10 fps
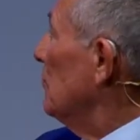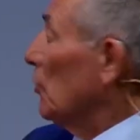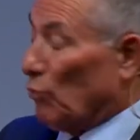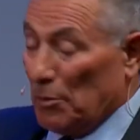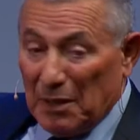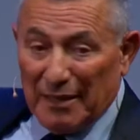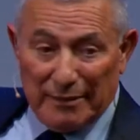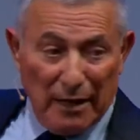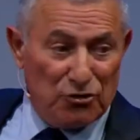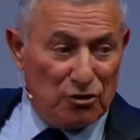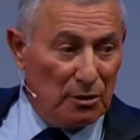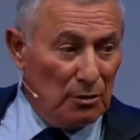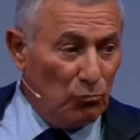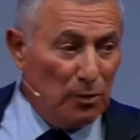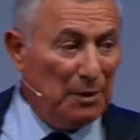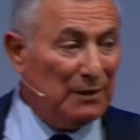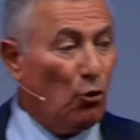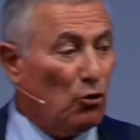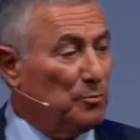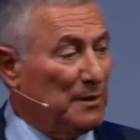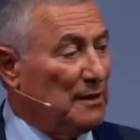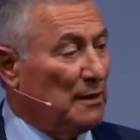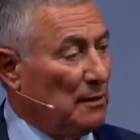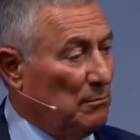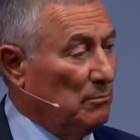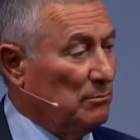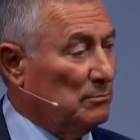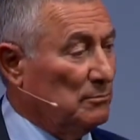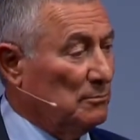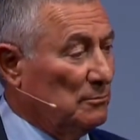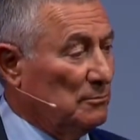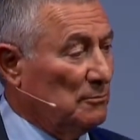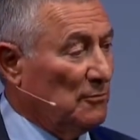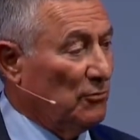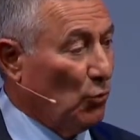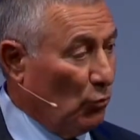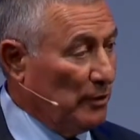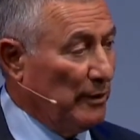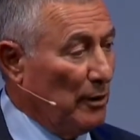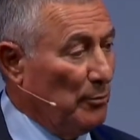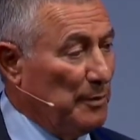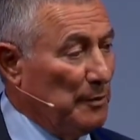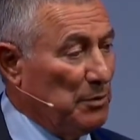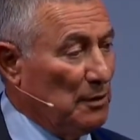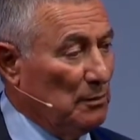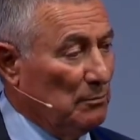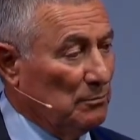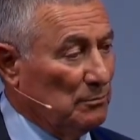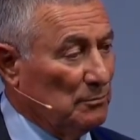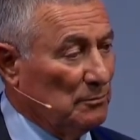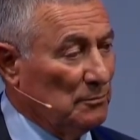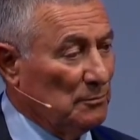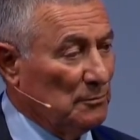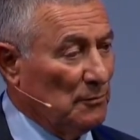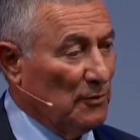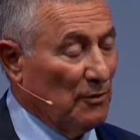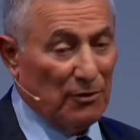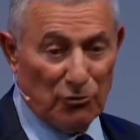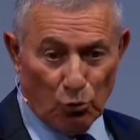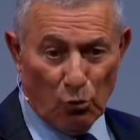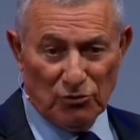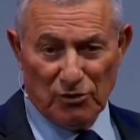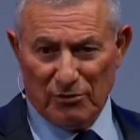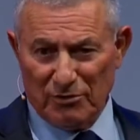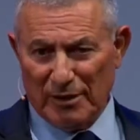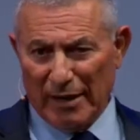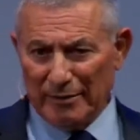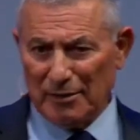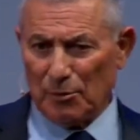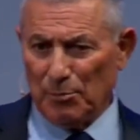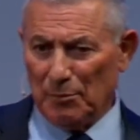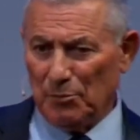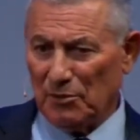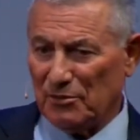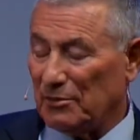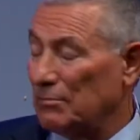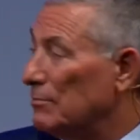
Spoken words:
rehabilitation. We build hospital for ordinary people, soldiers, high-tech members,